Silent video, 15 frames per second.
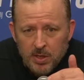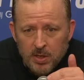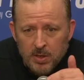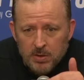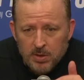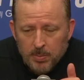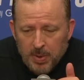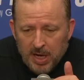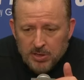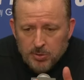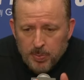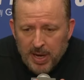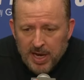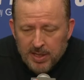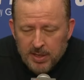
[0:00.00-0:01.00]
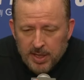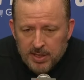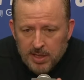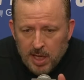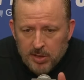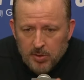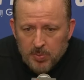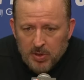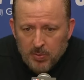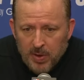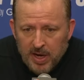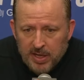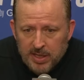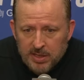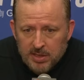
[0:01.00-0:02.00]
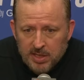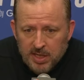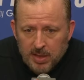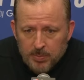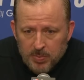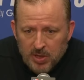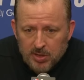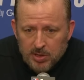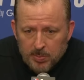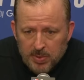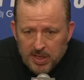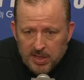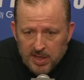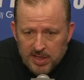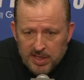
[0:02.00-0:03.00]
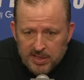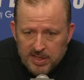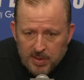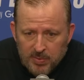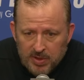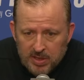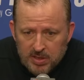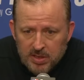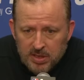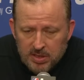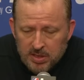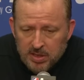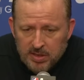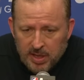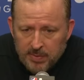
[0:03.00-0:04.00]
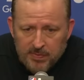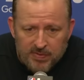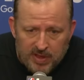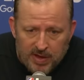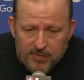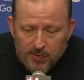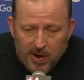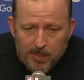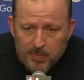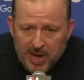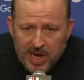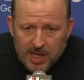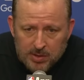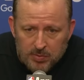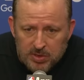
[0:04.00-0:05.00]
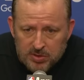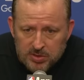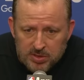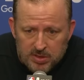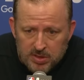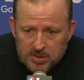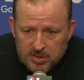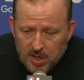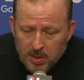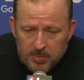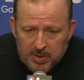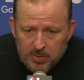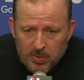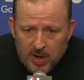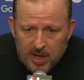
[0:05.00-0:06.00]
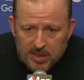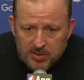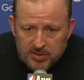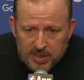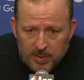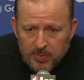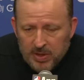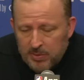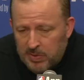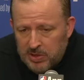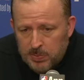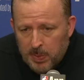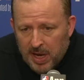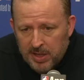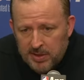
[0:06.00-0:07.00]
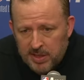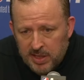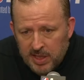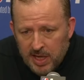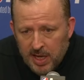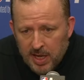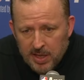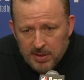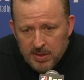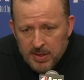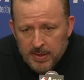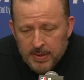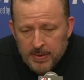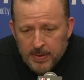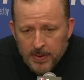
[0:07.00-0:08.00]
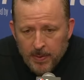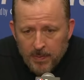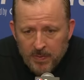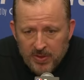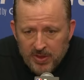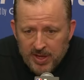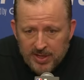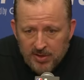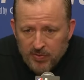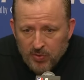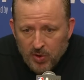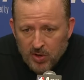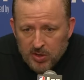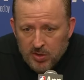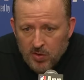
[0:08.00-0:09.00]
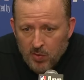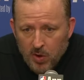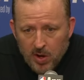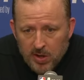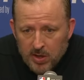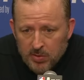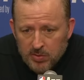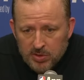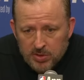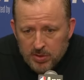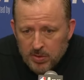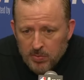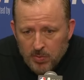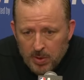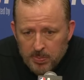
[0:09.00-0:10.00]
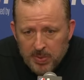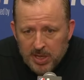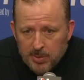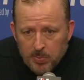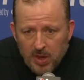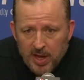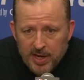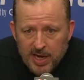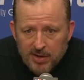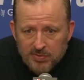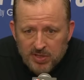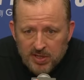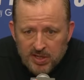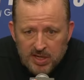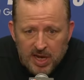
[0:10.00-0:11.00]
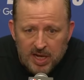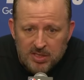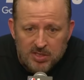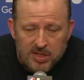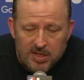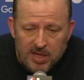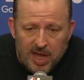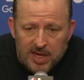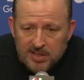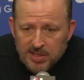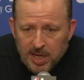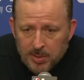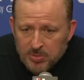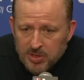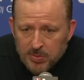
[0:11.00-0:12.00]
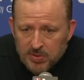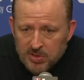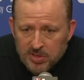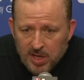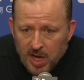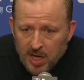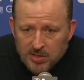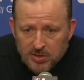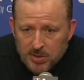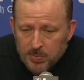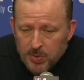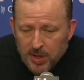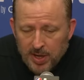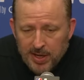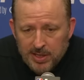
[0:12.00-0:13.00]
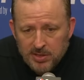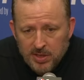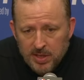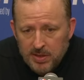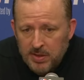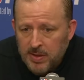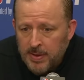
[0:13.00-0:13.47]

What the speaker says: to bounce back like that, to be ready to build a big lead. Then they fought back, which there's going to be runs. Then we responded again. And then the fourth quarter was one big play after the next. And a lot of times it was the hustle plays. And